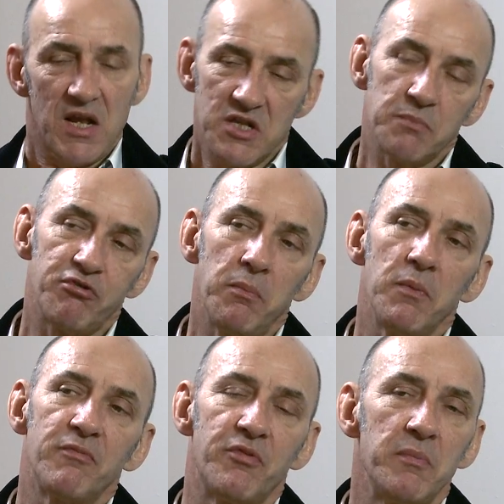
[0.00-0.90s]
the
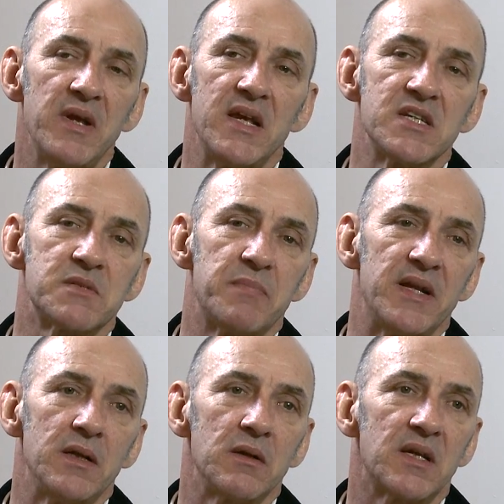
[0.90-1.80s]
problem for me has
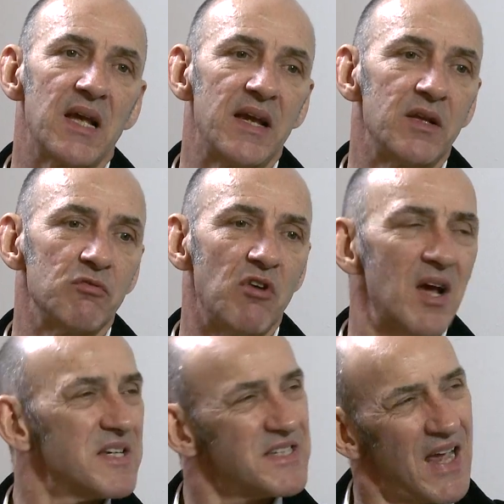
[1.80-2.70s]
been getting the
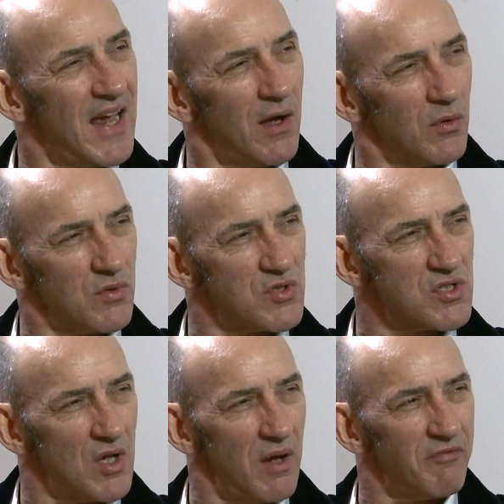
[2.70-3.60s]
right
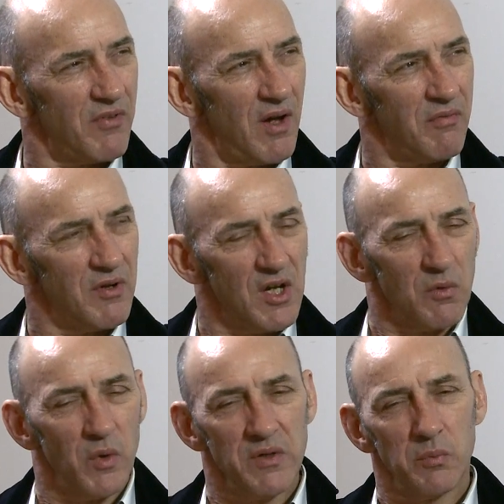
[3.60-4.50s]
sounds.
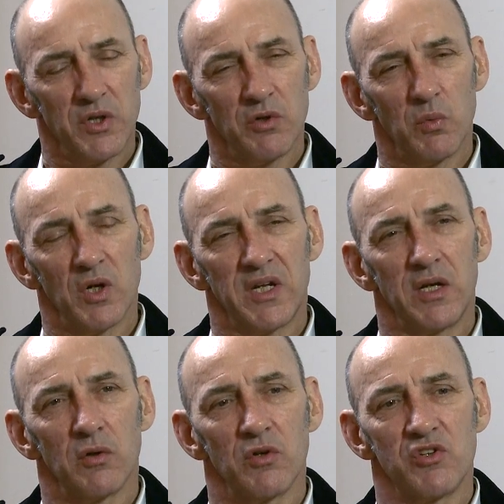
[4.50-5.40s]
When you're
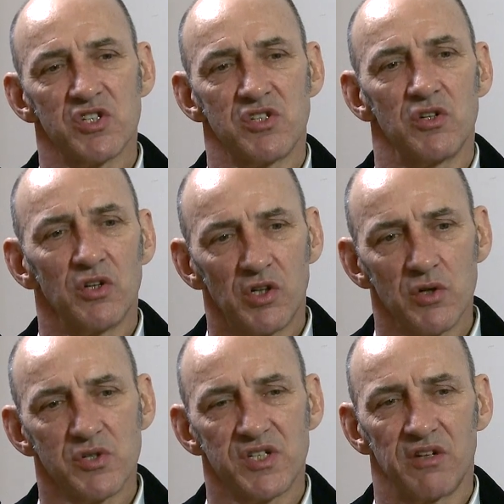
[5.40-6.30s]
working on just an
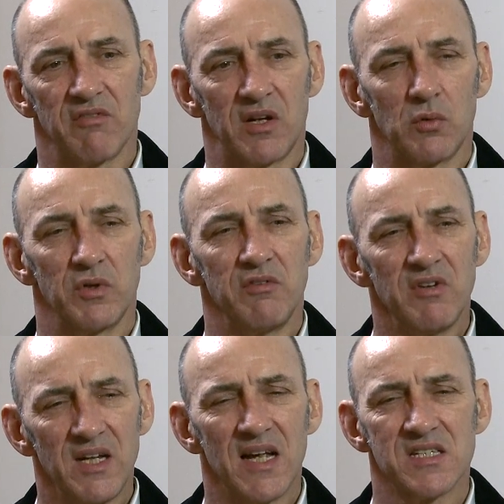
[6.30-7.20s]
acoustic record, it
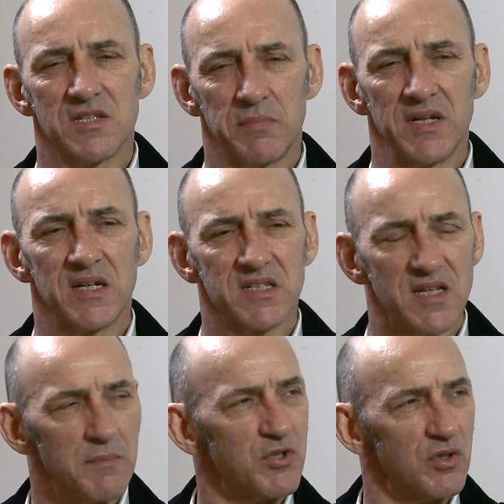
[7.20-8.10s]
really has to be
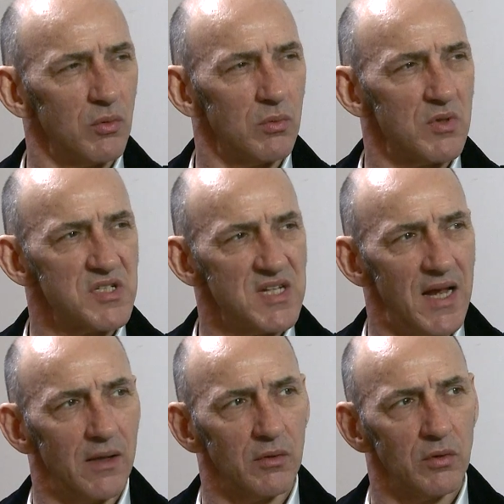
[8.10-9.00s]
exceptional, the
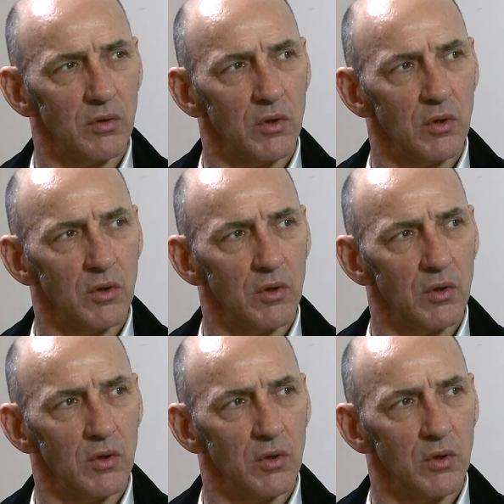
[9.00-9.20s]
sound.